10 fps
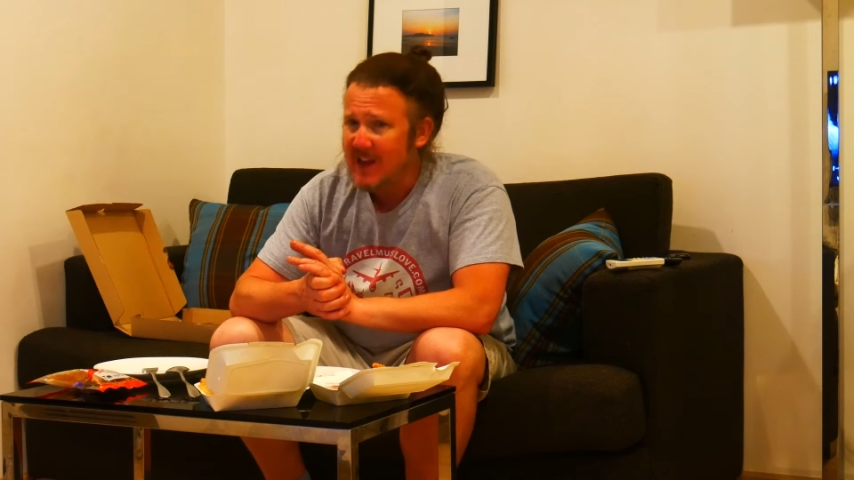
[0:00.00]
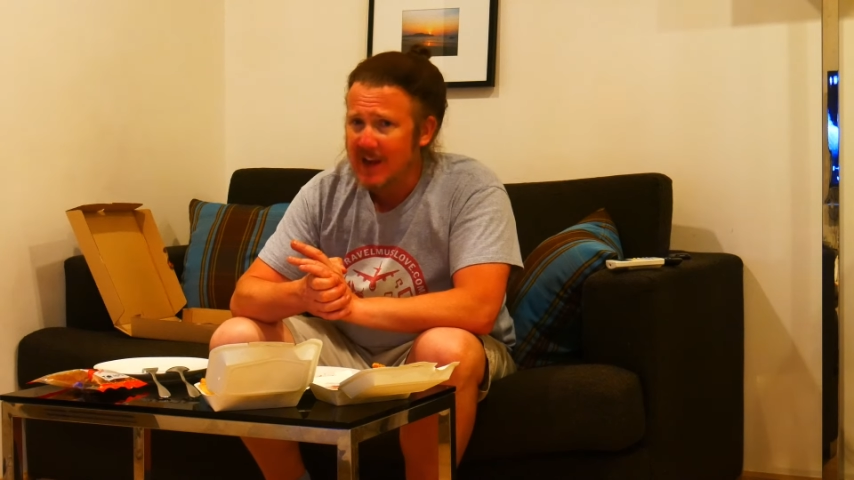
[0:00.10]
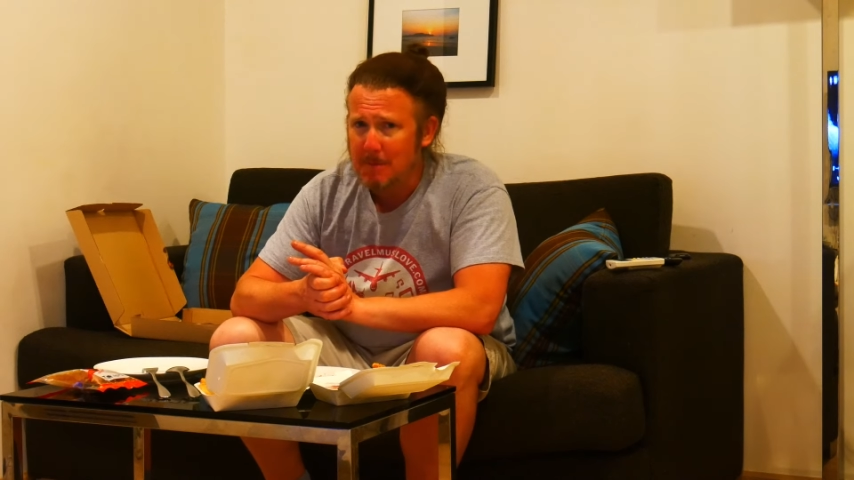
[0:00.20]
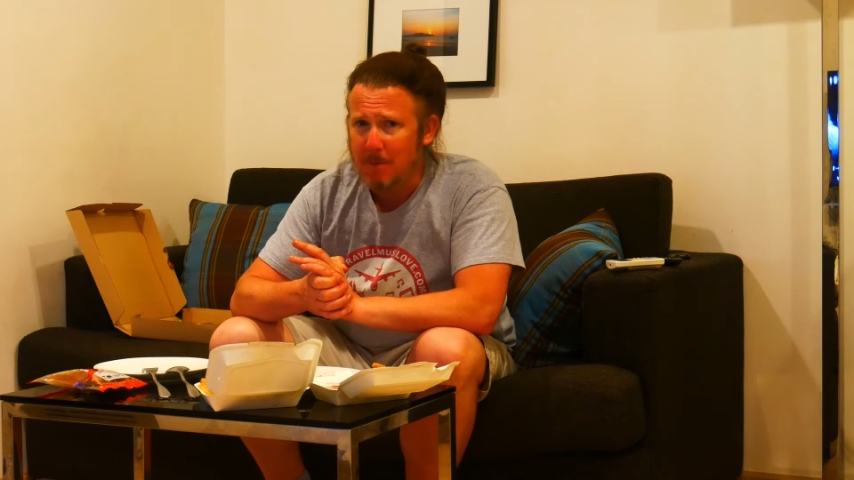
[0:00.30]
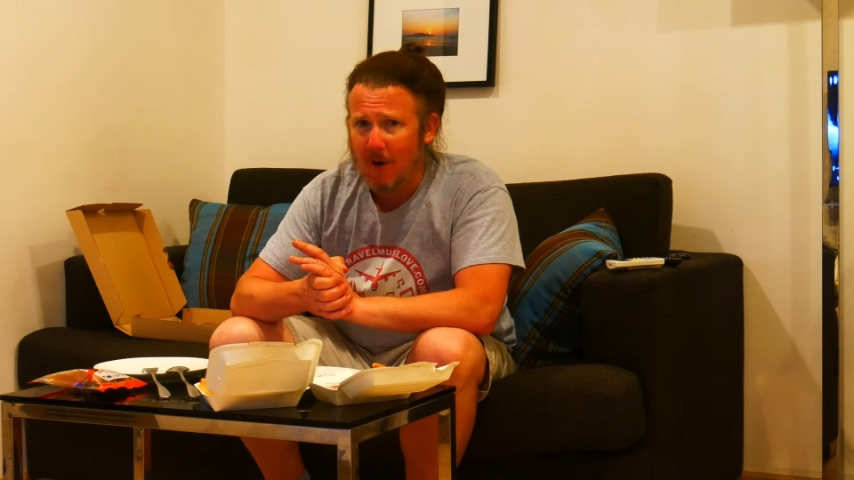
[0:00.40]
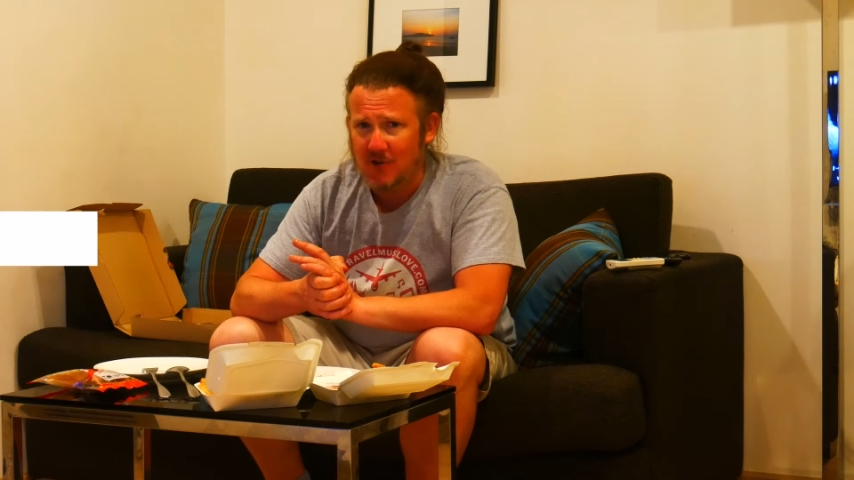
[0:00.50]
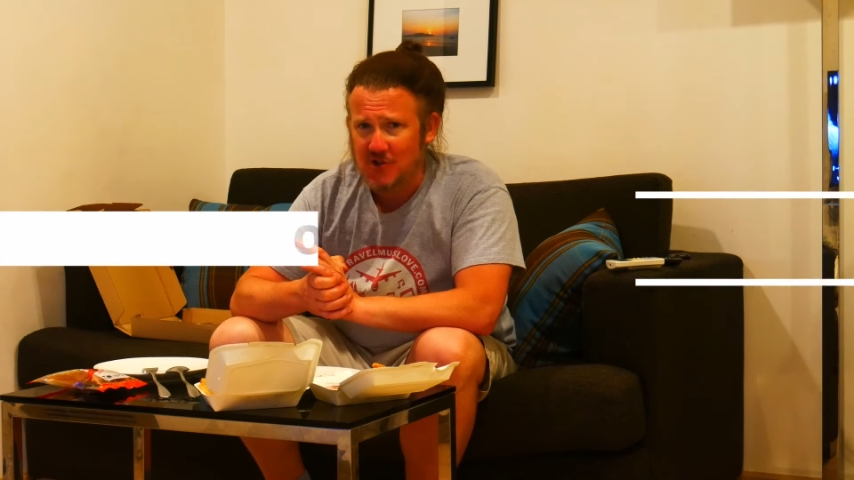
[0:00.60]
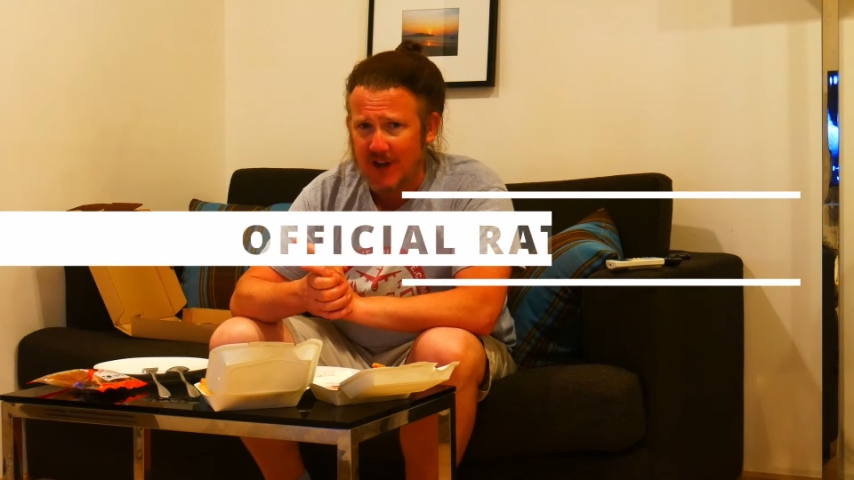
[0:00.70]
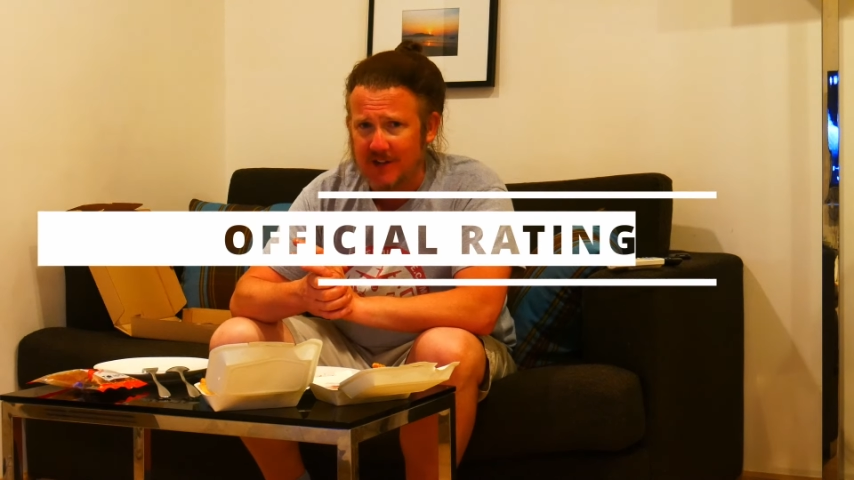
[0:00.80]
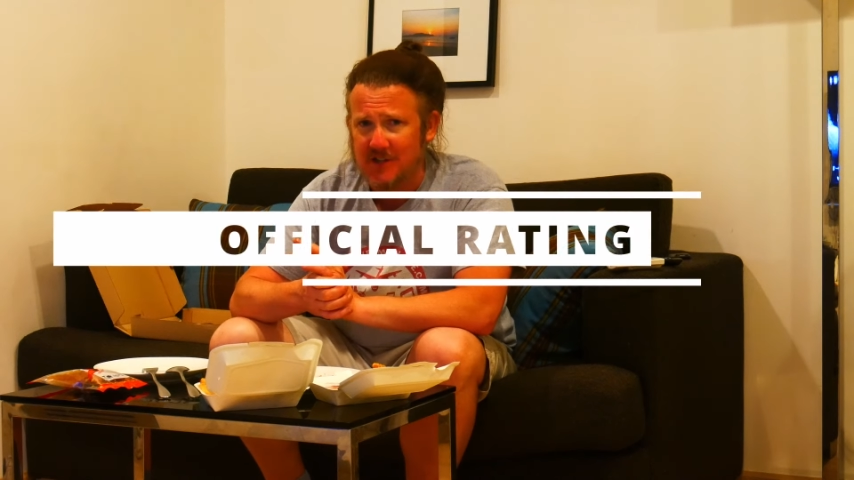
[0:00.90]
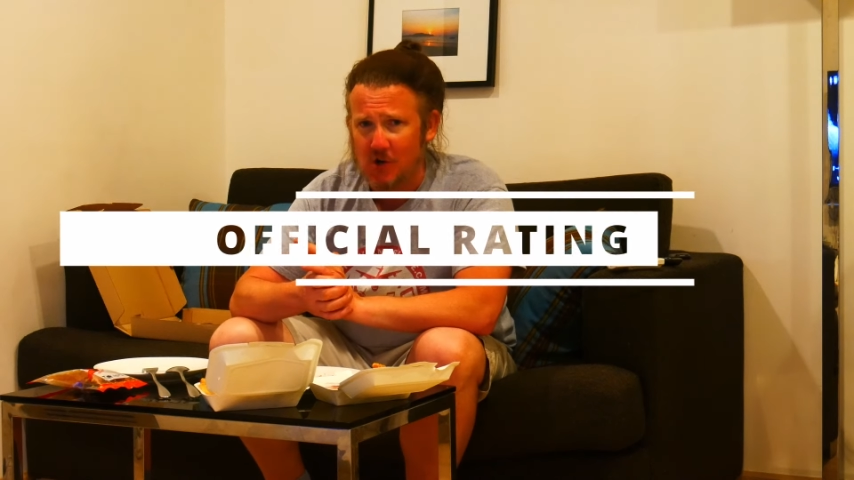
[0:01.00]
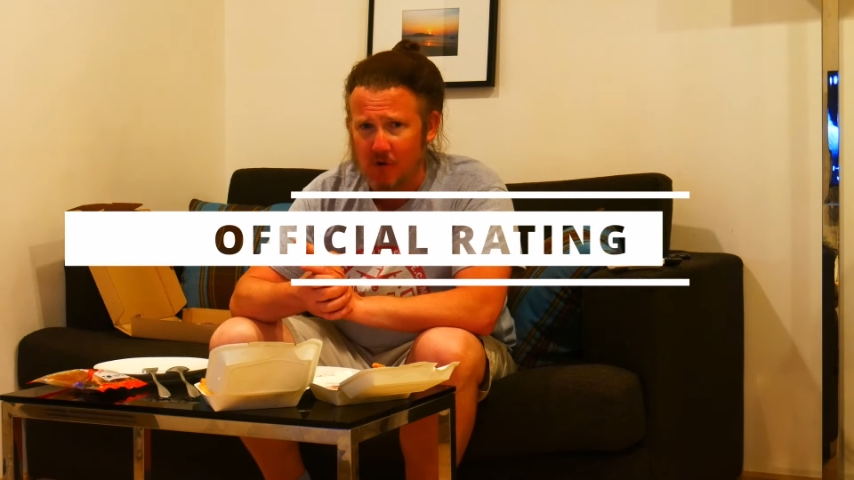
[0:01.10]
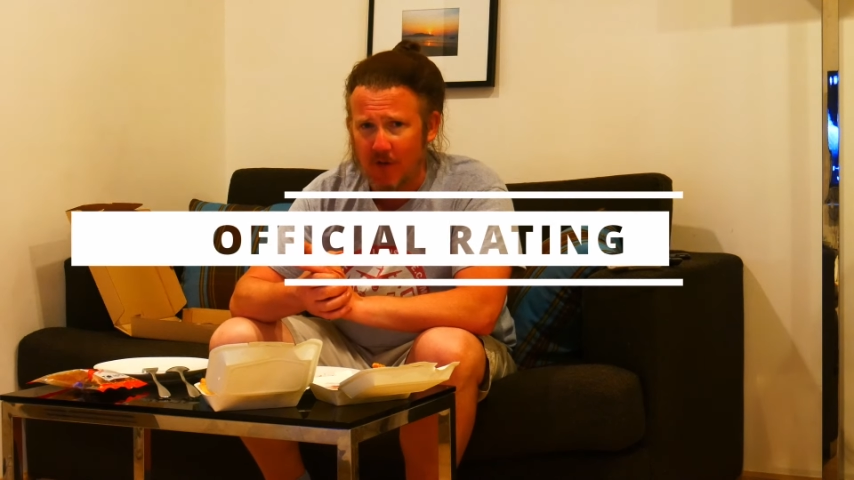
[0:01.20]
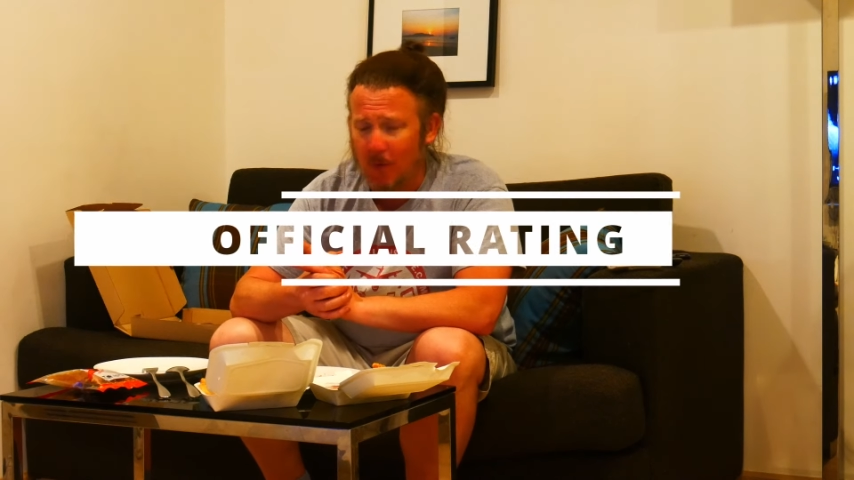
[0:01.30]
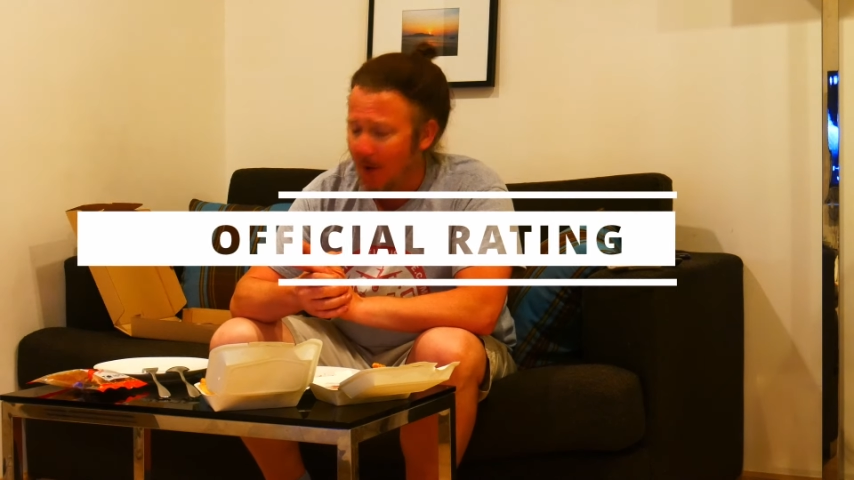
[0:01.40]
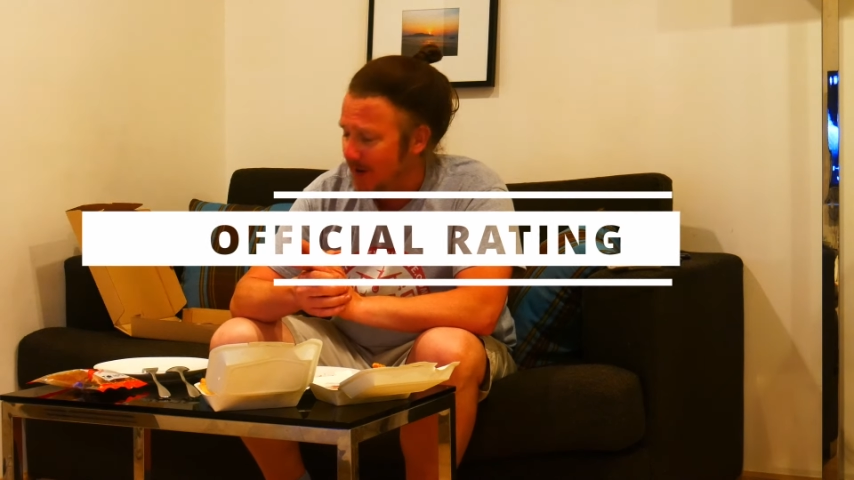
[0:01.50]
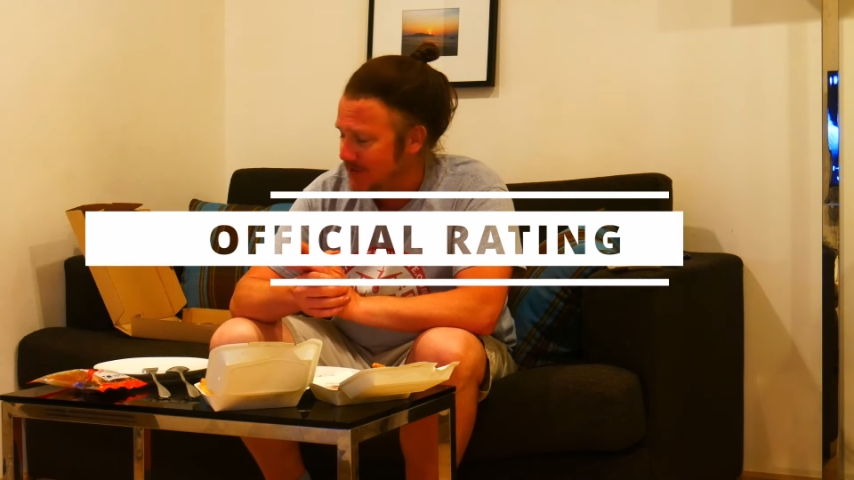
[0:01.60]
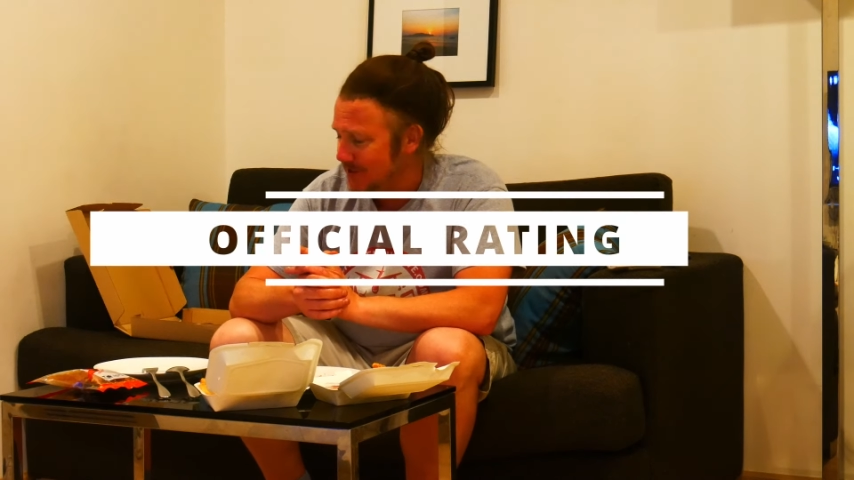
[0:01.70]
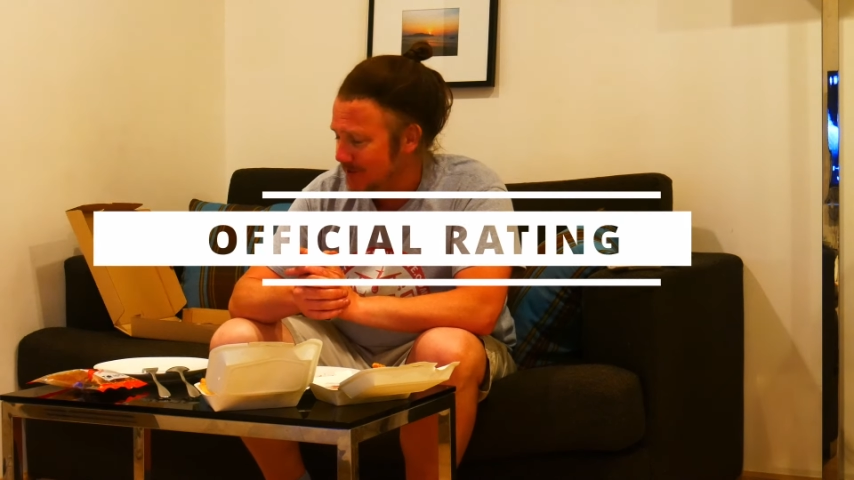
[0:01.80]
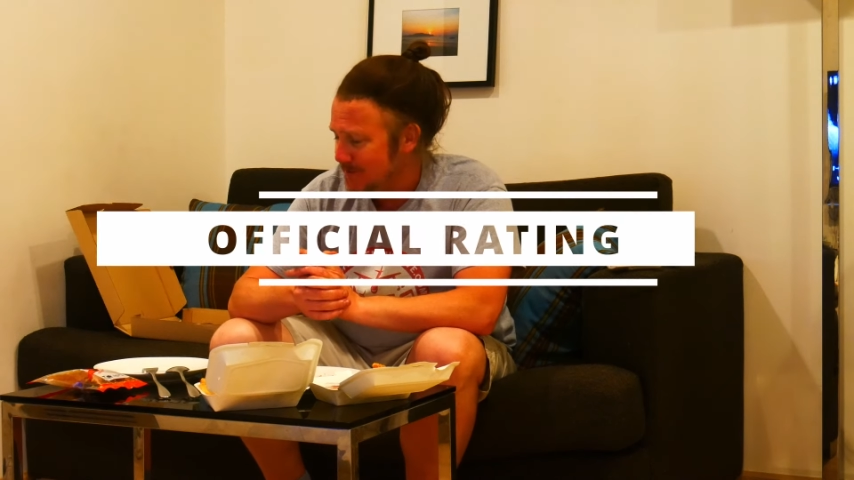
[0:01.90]
Impartiality or
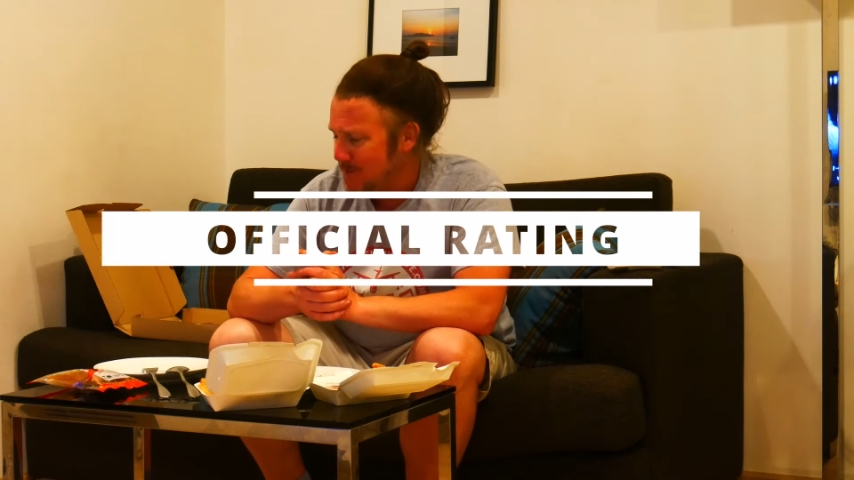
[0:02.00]
otherwise,